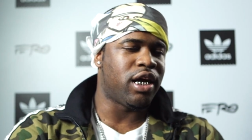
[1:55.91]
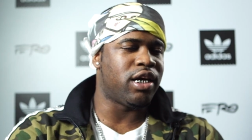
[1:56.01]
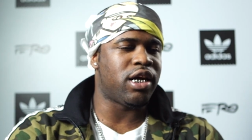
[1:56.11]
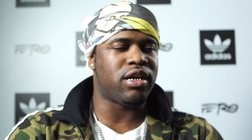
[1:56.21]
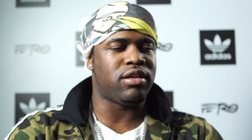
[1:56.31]

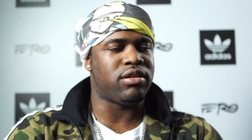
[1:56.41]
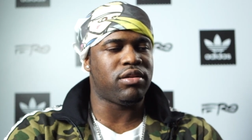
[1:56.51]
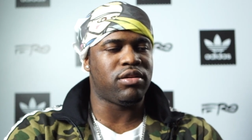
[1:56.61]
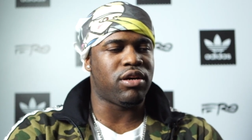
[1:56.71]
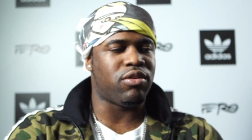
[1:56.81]
He
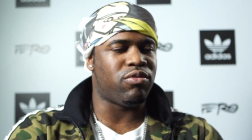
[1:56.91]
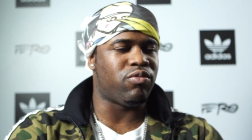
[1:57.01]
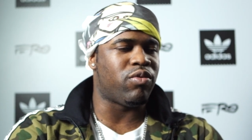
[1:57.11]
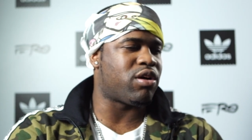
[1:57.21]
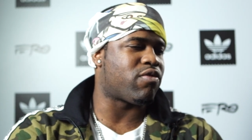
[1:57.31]
didn't, you know,
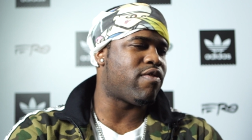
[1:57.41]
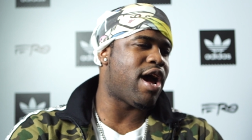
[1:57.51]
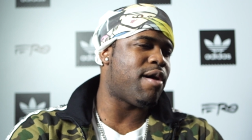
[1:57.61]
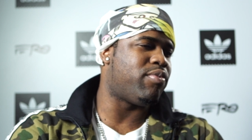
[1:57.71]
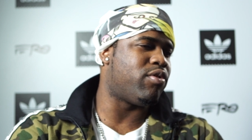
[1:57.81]
want to
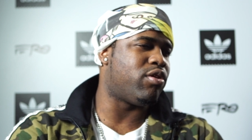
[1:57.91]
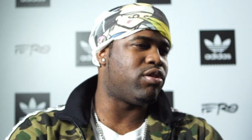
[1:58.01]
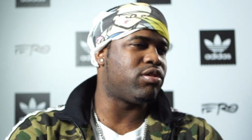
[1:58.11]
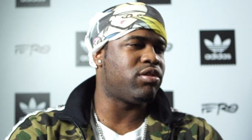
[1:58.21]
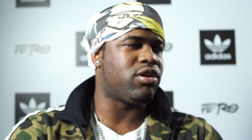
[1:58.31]
rap
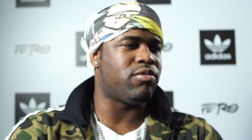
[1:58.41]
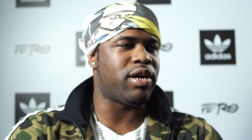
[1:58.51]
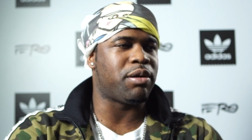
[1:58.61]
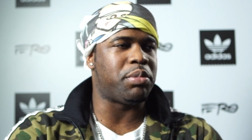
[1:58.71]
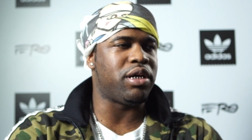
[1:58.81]
or you know
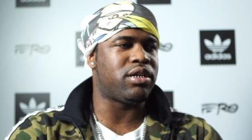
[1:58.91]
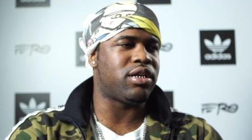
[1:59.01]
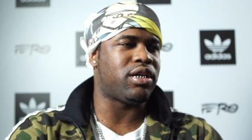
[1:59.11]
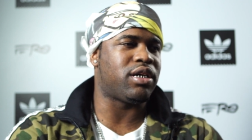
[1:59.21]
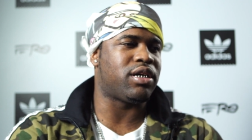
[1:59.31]
make beats
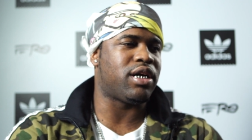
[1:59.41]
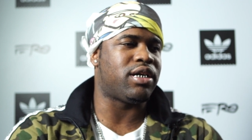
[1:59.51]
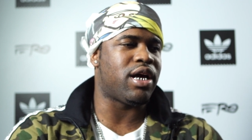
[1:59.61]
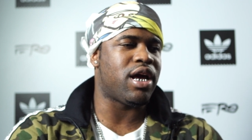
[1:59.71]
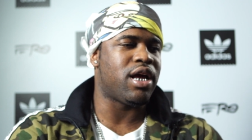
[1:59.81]
or anything
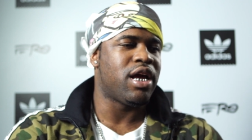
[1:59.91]
like that.